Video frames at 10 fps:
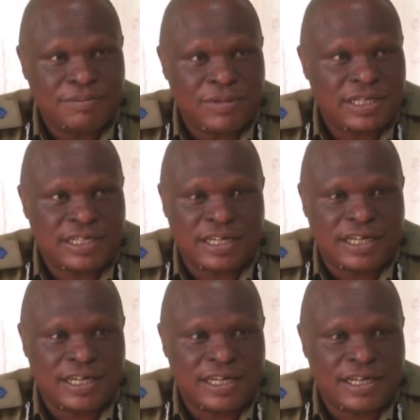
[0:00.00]
But
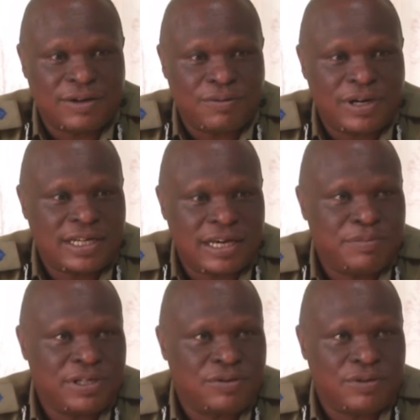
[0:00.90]
uh, what
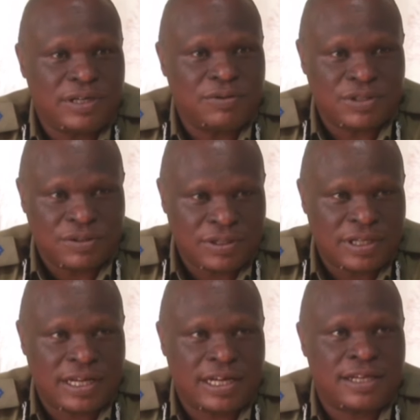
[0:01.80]
happened today was not
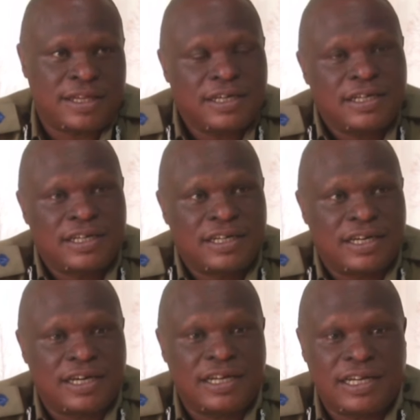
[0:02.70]
the right thing,
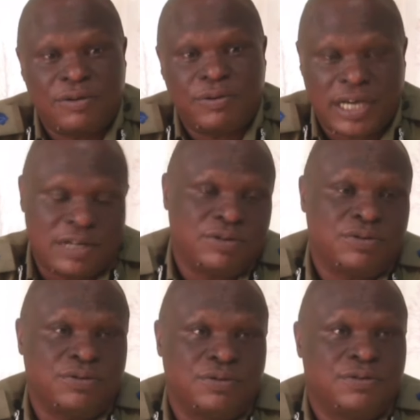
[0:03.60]
and we had
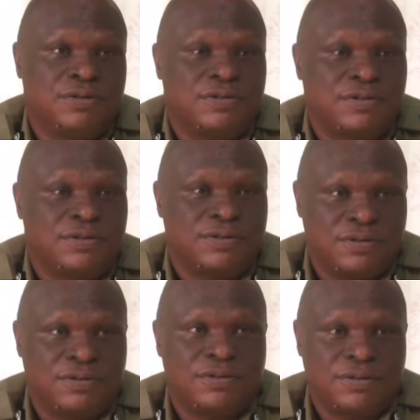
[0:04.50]
to,
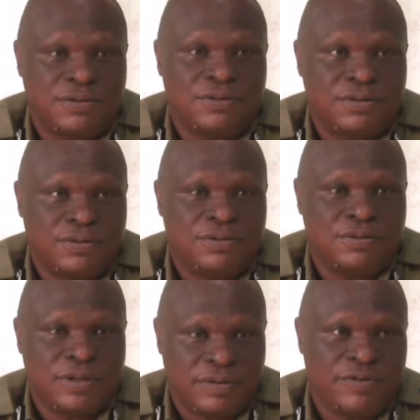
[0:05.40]
to, to, to
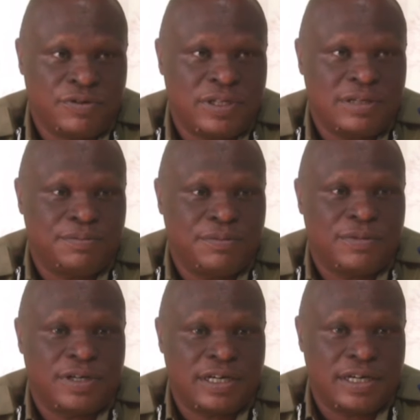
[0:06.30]
refuse them
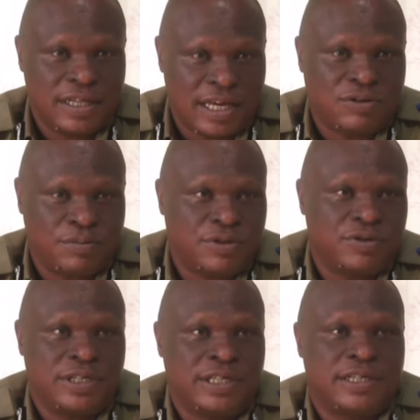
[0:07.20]
uh, that
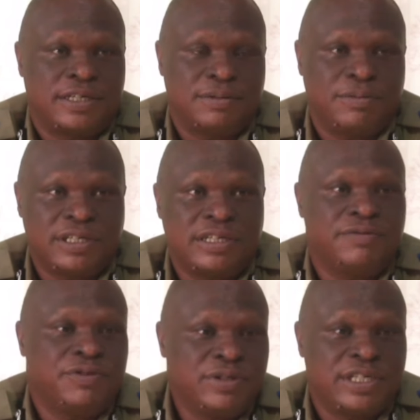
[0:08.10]
opportunity. But in the
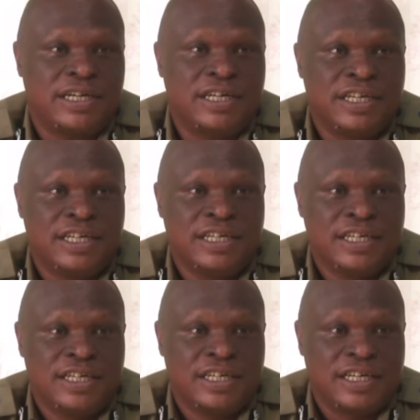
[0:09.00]
future,
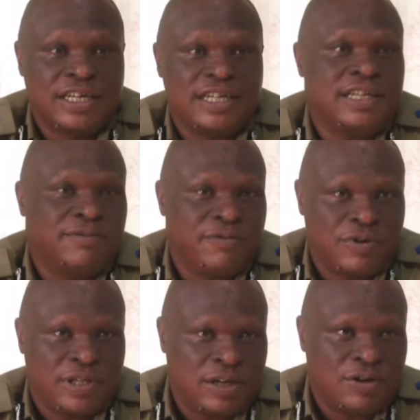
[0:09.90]
let them
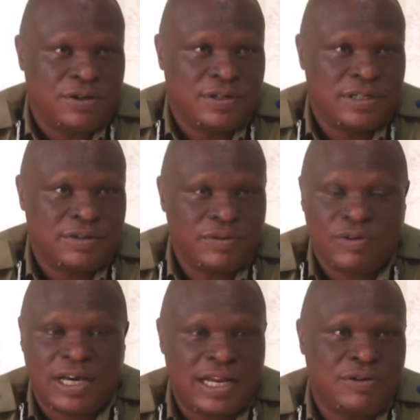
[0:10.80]
follow the law. We
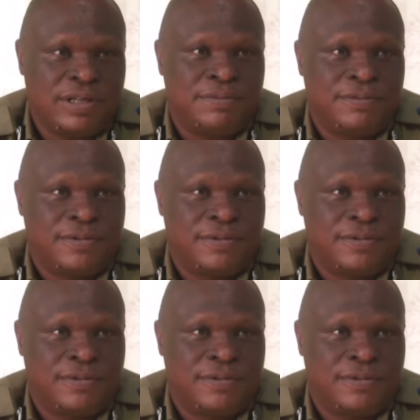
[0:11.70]
will allow them.